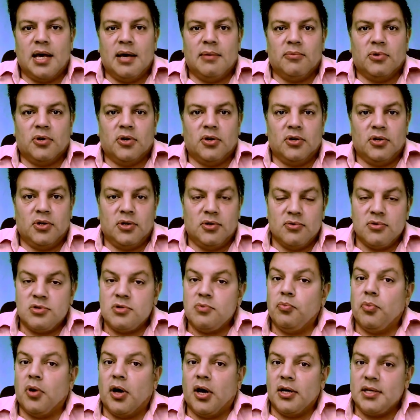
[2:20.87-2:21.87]
I'm going to use
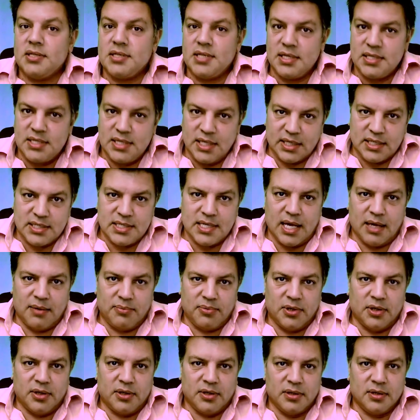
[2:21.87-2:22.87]
bonds as an
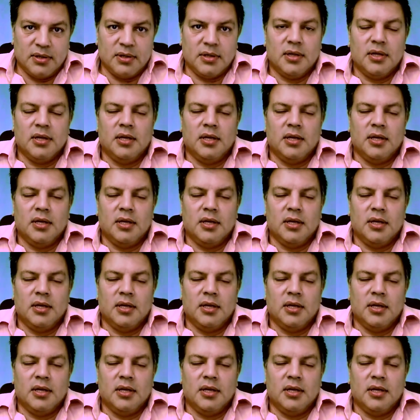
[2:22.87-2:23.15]
example.